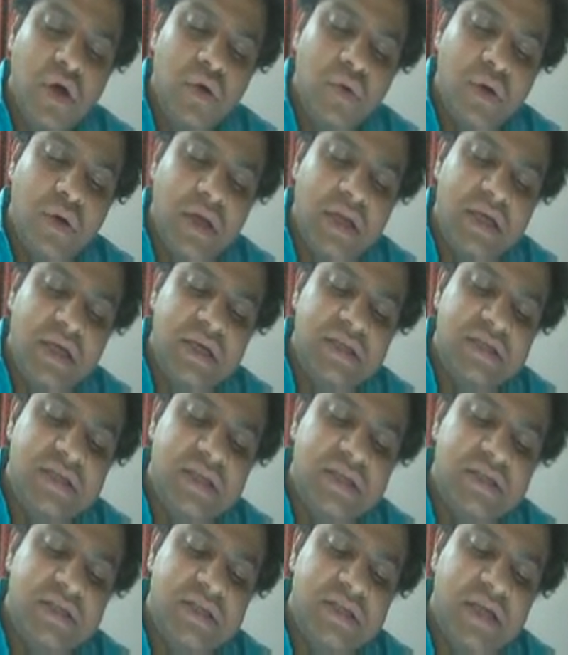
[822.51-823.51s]
You can
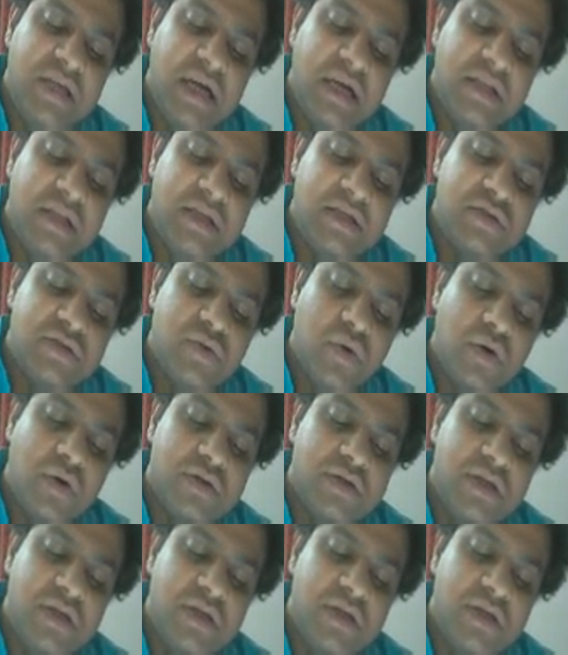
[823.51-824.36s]
easily see that this cos